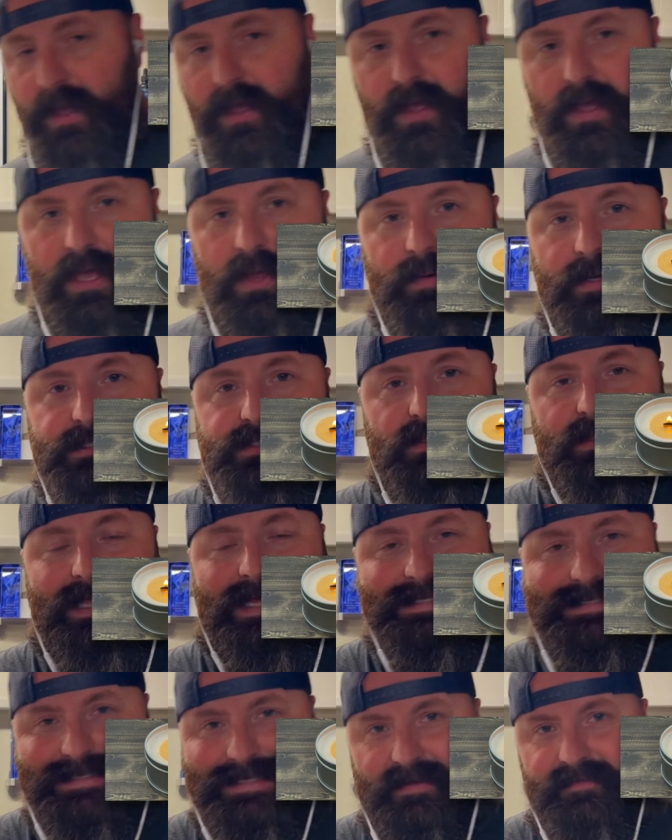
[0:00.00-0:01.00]
anyway, so
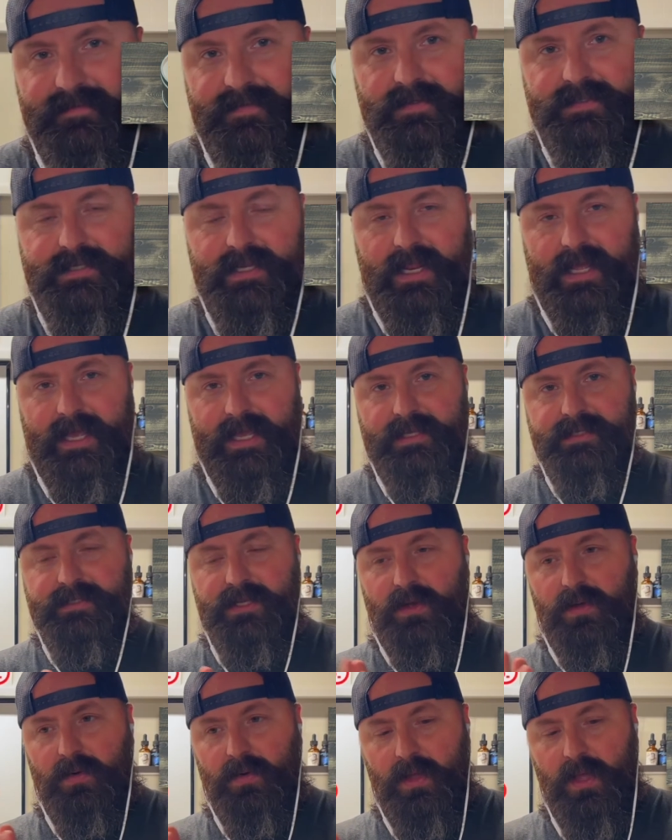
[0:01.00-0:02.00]
that's it for today.
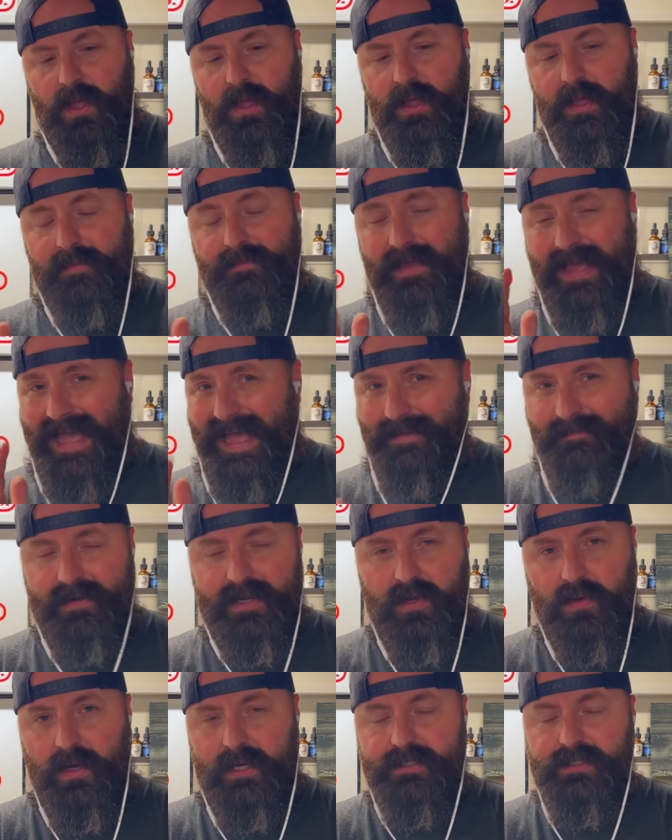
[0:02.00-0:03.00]
So if you have
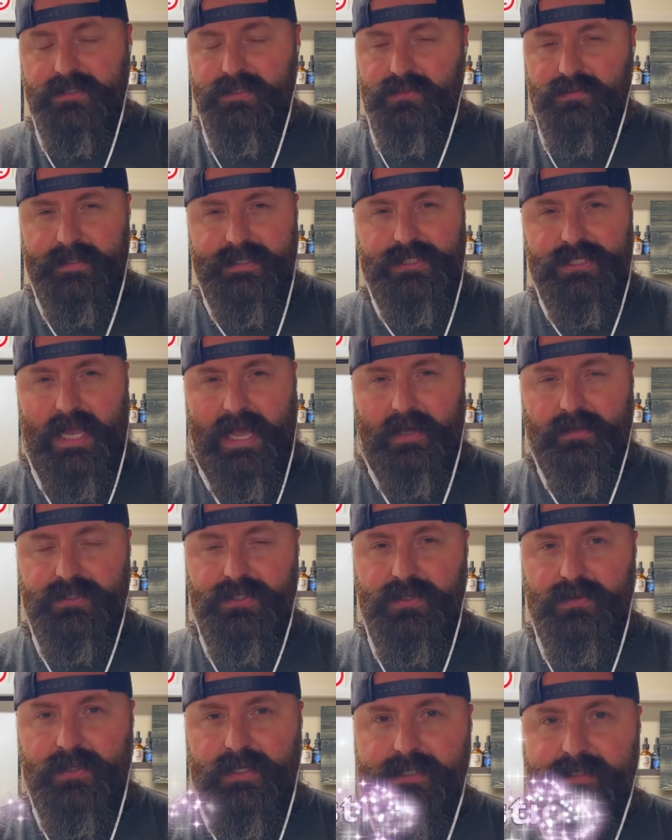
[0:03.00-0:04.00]
any questions, reach out
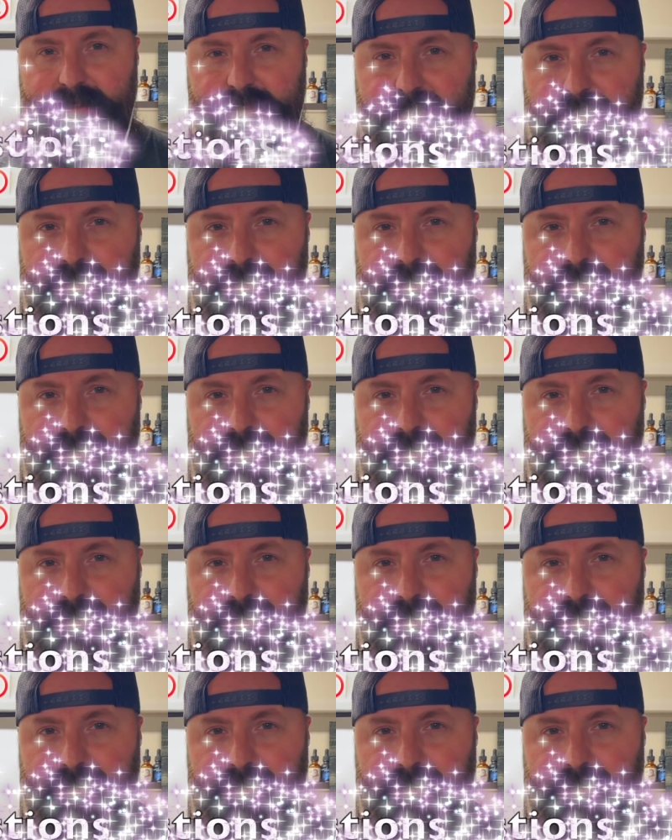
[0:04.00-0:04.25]
to us.